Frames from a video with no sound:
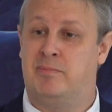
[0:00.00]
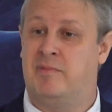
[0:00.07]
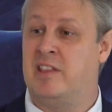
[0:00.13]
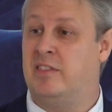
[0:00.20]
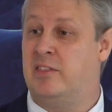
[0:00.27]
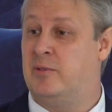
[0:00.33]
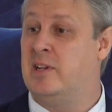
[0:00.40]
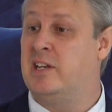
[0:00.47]

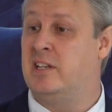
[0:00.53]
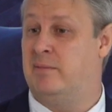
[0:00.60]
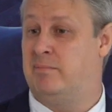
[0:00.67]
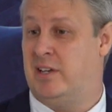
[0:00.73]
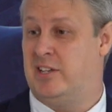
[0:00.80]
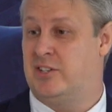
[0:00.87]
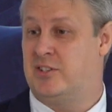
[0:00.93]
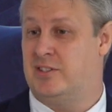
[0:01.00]
20
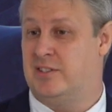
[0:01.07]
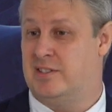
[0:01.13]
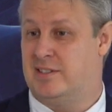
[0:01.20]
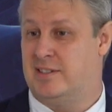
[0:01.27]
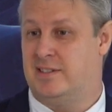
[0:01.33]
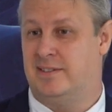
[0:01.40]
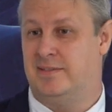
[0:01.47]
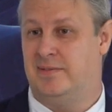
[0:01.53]

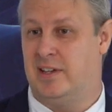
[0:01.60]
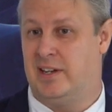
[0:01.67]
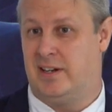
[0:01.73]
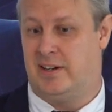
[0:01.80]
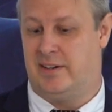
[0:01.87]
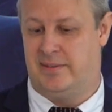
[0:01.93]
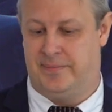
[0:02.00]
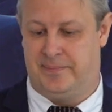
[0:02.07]
patients
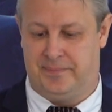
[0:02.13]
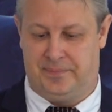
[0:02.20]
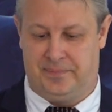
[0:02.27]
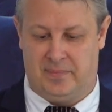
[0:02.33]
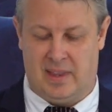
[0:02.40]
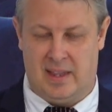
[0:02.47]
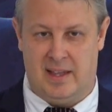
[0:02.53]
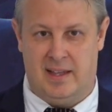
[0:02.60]
there.
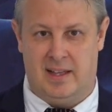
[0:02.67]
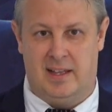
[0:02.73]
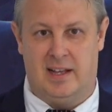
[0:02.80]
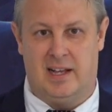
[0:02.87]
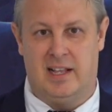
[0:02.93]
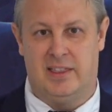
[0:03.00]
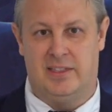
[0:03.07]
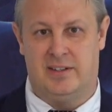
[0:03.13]

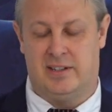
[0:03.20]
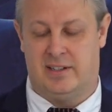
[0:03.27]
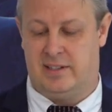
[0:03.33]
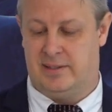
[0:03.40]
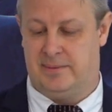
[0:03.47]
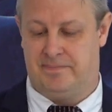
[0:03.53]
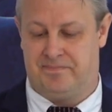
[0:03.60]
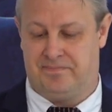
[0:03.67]
And
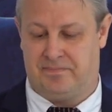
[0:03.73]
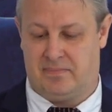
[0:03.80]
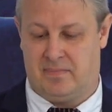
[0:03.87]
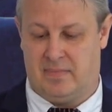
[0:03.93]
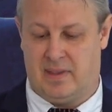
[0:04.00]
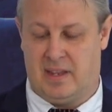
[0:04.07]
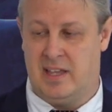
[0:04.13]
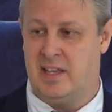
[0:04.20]

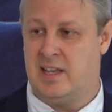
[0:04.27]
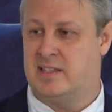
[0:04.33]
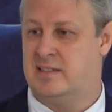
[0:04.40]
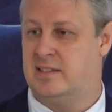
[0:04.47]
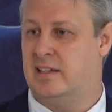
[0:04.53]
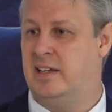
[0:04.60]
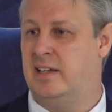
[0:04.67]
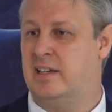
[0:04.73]
he
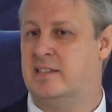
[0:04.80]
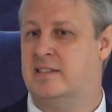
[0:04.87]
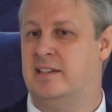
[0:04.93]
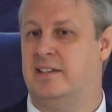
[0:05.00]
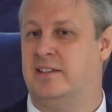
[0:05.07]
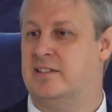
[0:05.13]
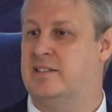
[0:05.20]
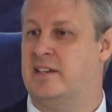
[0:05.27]
has
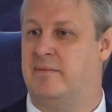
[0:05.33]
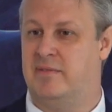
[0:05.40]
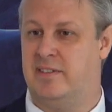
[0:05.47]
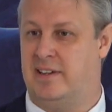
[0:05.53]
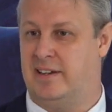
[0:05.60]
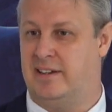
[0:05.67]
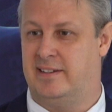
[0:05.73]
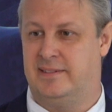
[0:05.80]
seen the same
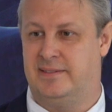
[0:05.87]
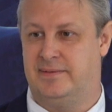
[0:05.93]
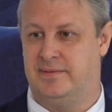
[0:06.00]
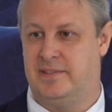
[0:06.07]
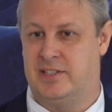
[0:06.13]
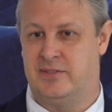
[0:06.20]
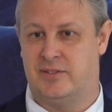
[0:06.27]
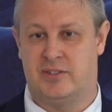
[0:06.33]
thing.
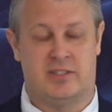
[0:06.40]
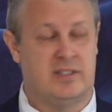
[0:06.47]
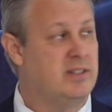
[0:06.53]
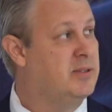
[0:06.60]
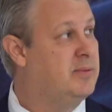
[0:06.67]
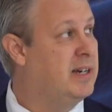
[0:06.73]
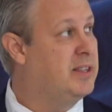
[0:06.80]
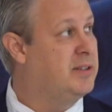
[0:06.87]
It was
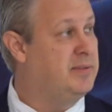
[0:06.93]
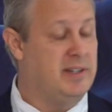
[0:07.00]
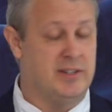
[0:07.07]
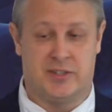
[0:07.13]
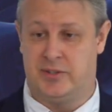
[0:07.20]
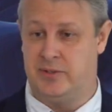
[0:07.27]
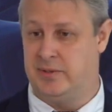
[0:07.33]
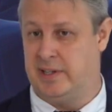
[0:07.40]
quite
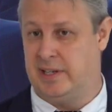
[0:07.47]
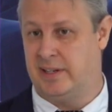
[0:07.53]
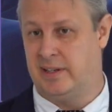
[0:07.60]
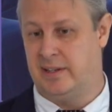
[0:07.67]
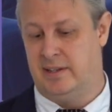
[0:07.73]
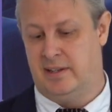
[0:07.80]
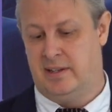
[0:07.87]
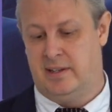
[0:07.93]
reassuring.
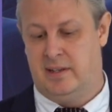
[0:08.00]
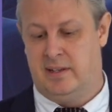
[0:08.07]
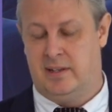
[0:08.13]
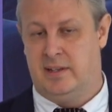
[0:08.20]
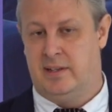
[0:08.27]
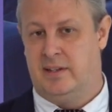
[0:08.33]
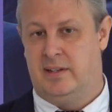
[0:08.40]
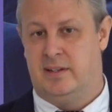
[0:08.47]

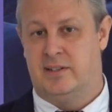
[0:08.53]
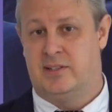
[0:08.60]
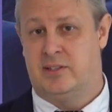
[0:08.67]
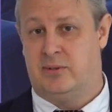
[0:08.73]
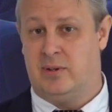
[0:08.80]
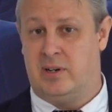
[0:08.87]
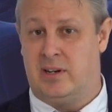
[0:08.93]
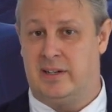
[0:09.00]

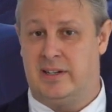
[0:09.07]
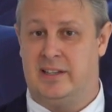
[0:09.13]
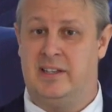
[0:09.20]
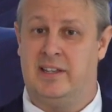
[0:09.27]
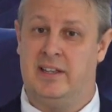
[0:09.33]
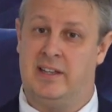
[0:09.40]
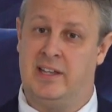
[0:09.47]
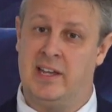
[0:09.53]
So hard that
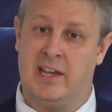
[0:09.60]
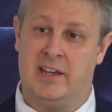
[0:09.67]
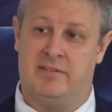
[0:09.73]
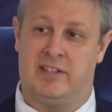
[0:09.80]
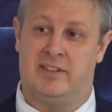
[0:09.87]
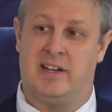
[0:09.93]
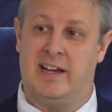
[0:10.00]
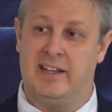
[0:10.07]
he gave
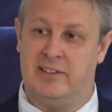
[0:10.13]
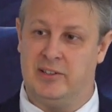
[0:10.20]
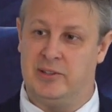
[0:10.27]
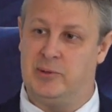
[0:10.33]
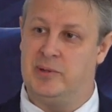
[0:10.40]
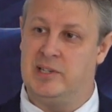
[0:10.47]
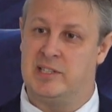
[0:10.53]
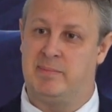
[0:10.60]
the title
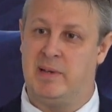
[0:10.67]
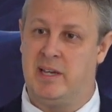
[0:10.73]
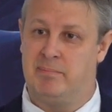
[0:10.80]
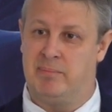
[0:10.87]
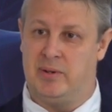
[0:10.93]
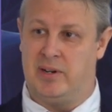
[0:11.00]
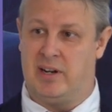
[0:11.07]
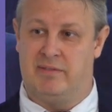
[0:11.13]
to his
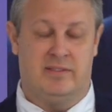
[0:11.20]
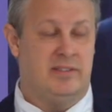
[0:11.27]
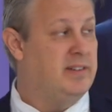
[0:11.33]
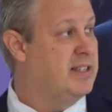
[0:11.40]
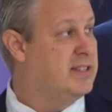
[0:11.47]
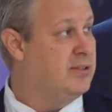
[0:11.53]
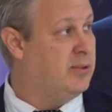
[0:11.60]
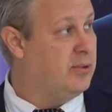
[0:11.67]
paper after
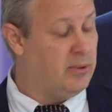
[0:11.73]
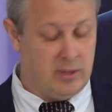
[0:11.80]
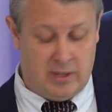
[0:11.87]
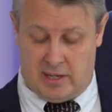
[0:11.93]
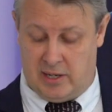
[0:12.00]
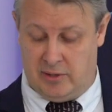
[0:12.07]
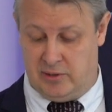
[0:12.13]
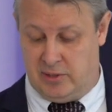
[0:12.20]
this
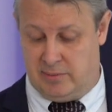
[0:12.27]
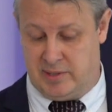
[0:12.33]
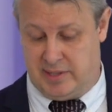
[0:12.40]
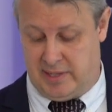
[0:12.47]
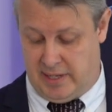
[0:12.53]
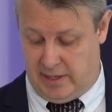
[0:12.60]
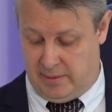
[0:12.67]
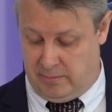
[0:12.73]
whole
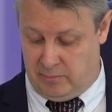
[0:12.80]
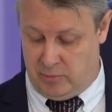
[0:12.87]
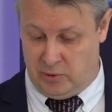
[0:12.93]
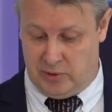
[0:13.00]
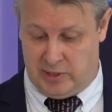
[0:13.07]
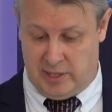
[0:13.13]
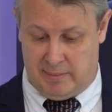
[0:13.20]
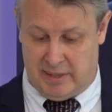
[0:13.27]
autopsy
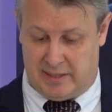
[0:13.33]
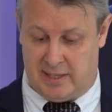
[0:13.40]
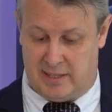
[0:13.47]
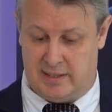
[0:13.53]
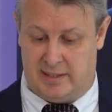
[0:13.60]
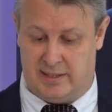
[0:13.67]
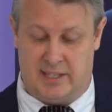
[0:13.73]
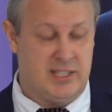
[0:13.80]

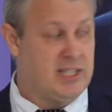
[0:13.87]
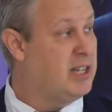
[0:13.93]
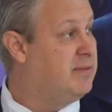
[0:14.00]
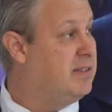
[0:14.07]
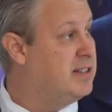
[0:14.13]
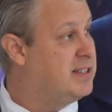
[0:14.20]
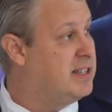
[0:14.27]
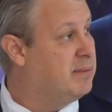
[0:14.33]
multi-metastatic
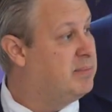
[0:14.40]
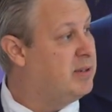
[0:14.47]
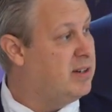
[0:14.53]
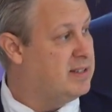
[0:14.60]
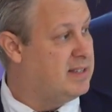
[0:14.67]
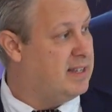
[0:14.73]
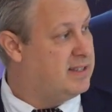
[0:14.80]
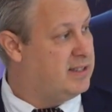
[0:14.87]
sequencing
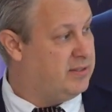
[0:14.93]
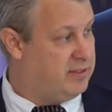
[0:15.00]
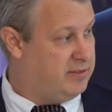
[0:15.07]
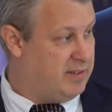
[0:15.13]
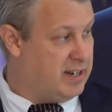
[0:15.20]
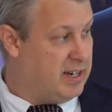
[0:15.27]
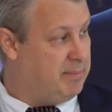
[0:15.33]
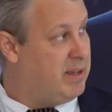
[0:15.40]
process of
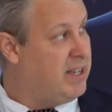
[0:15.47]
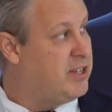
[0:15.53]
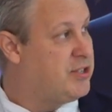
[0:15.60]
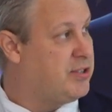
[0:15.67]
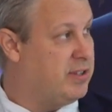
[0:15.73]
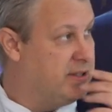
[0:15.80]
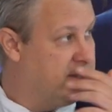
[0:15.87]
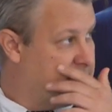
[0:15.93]
20
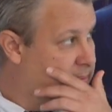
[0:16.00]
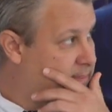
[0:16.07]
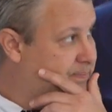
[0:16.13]
patients.